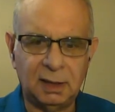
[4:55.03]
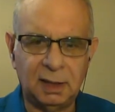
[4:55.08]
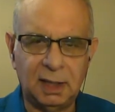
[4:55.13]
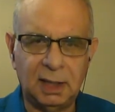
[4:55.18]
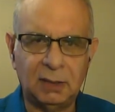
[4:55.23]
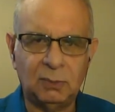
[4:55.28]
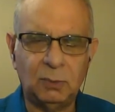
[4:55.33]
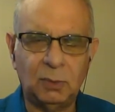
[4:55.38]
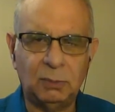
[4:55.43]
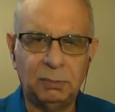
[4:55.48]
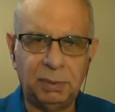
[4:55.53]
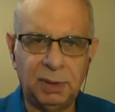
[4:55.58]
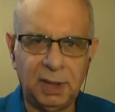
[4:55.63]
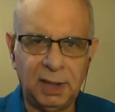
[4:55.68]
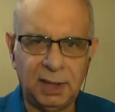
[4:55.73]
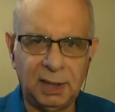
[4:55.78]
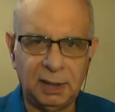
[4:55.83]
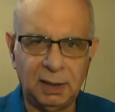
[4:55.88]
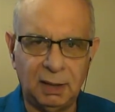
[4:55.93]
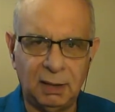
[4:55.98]
and we'll play
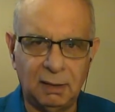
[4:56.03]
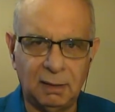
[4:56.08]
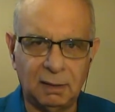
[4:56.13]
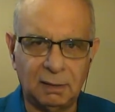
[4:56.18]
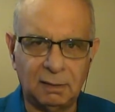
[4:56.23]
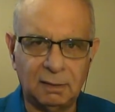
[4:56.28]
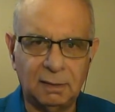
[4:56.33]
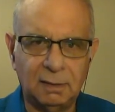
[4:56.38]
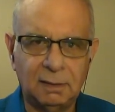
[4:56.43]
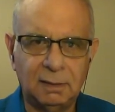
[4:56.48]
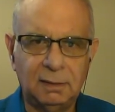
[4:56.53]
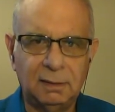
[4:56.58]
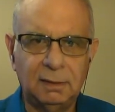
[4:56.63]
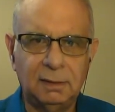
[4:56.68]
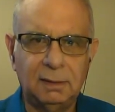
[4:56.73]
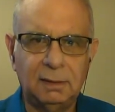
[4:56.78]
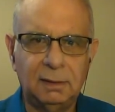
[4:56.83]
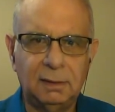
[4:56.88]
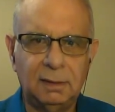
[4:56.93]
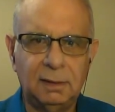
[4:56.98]
along
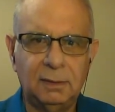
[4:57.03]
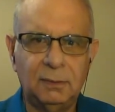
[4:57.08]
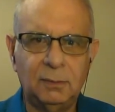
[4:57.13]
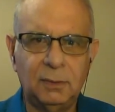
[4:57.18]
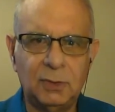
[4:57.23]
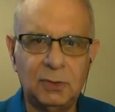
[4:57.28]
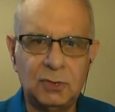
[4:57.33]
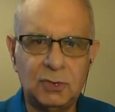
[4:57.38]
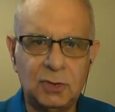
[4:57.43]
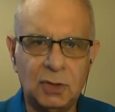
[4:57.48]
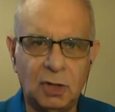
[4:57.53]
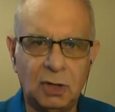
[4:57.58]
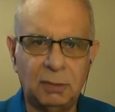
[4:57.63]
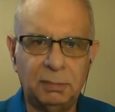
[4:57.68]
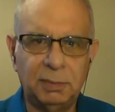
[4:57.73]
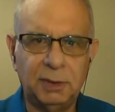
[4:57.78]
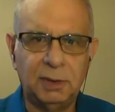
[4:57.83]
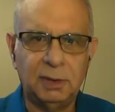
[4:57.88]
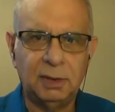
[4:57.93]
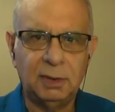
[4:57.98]
with Sharp
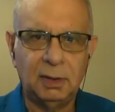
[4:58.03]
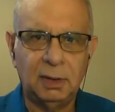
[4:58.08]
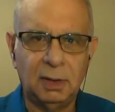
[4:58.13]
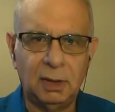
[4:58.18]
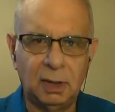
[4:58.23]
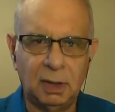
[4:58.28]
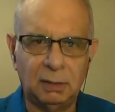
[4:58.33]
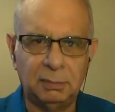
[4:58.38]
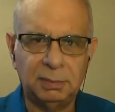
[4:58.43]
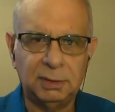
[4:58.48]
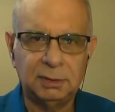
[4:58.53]
Harp.